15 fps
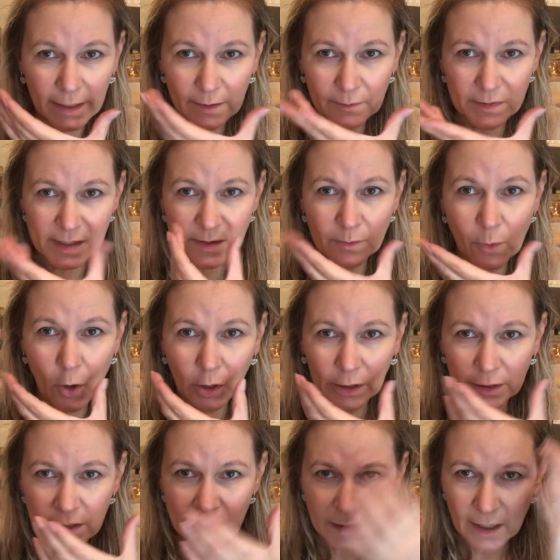
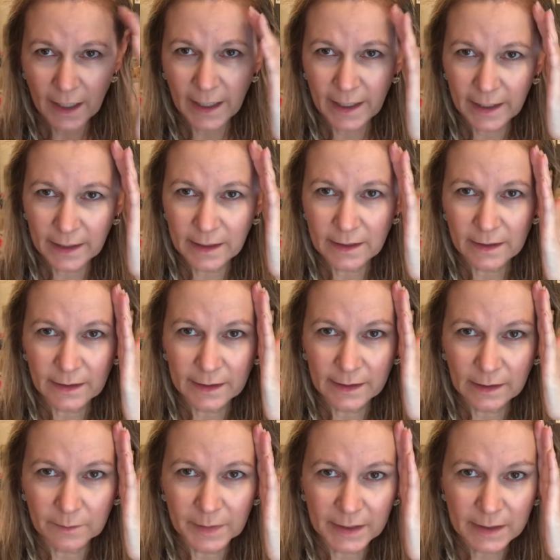smaller and a
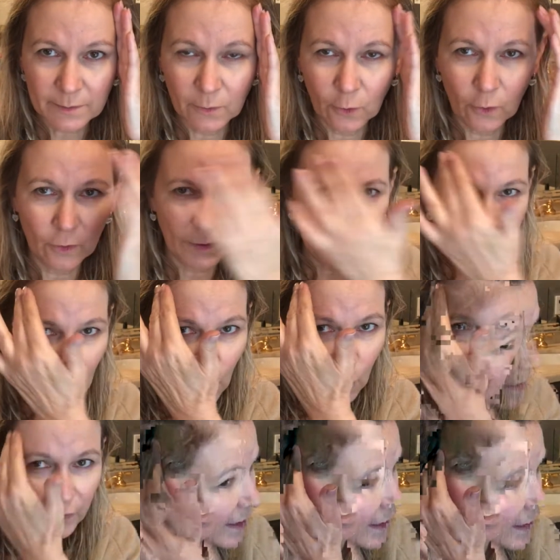little bit more
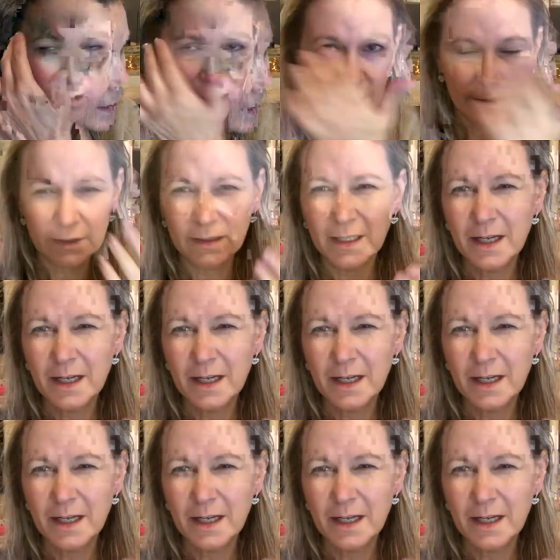oval in here,